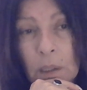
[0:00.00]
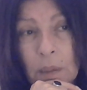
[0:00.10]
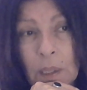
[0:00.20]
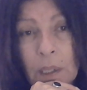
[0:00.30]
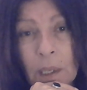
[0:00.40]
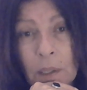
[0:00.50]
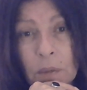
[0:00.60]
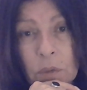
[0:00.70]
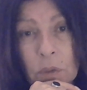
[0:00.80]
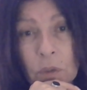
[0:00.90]
And that
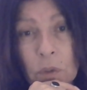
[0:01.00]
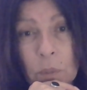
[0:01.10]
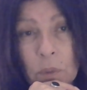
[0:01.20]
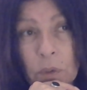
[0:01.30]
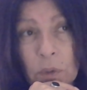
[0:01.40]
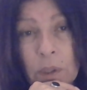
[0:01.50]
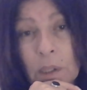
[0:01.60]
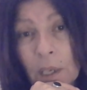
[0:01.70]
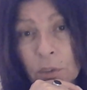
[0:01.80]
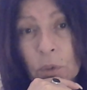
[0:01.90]
has to do with your
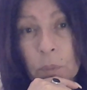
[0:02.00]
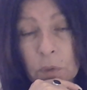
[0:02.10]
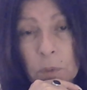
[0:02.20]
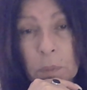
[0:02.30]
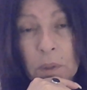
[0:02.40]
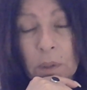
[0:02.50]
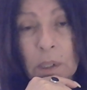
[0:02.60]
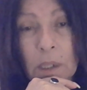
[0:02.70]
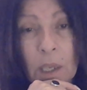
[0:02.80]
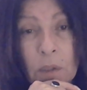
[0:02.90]
connection with
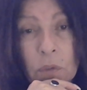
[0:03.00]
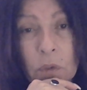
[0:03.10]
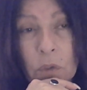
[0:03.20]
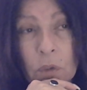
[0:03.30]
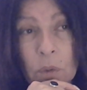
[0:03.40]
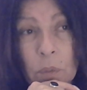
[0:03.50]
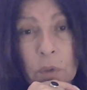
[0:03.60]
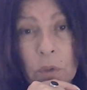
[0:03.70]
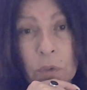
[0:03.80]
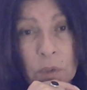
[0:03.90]
spirit. It has to do
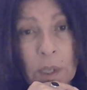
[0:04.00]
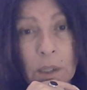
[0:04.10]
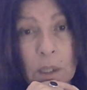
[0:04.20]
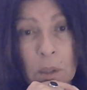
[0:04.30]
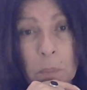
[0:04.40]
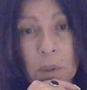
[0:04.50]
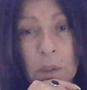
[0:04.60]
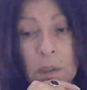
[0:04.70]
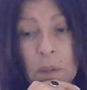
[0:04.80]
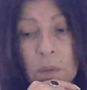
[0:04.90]
with your psychic
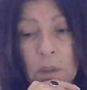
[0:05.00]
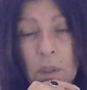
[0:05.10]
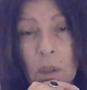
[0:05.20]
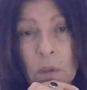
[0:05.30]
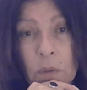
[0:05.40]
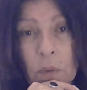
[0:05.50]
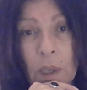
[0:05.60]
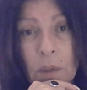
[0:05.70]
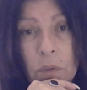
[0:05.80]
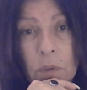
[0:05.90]
abilities. It also
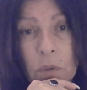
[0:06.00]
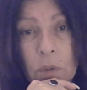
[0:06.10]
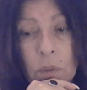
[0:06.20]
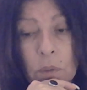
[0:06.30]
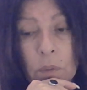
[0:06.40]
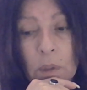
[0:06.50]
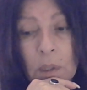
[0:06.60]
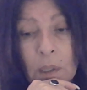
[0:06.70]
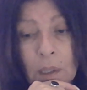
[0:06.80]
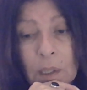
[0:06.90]
has to do,
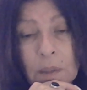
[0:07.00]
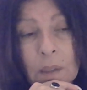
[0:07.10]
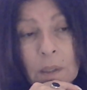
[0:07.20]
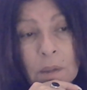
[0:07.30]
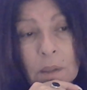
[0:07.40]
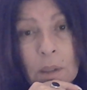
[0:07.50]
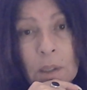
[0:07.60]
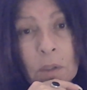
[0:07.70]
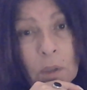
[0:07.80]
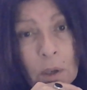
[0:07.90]

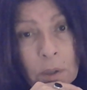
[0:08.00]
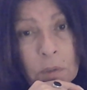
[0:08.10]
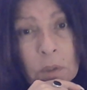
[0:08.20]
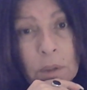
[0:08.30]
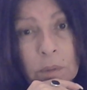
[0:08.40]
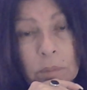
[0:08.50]
it's an art.